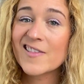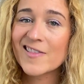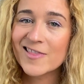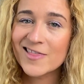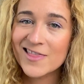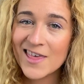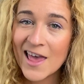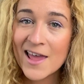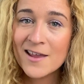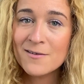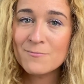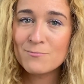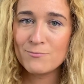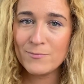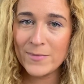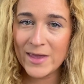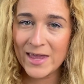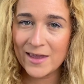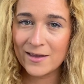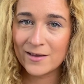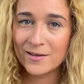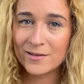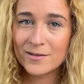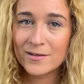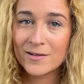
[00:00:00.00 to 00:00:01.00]
then
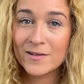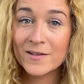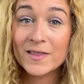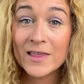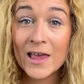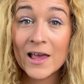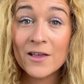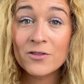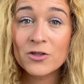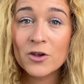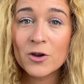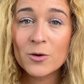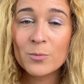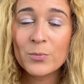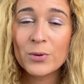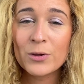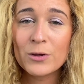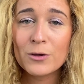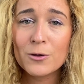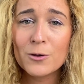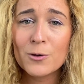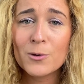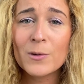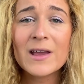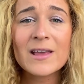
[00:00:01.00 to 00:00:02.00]
means that their
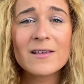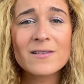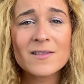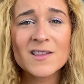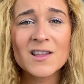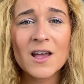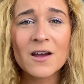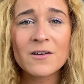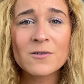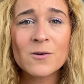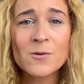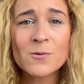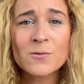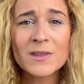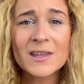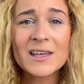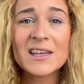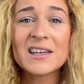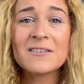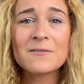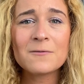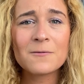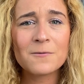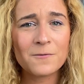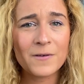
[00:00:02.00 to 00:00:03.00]
poo is not
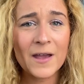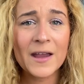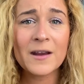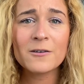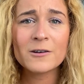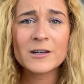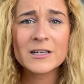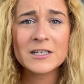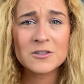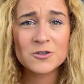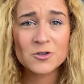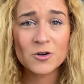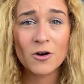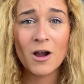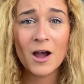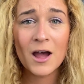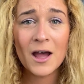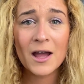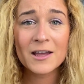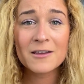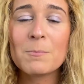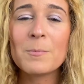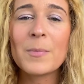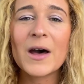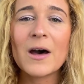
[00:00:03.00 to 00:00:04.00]
only very
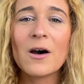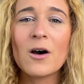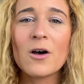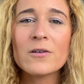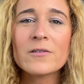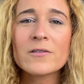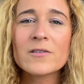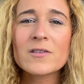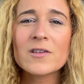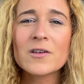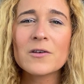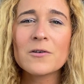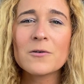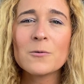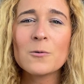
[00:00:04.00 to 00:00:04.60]
dry, but also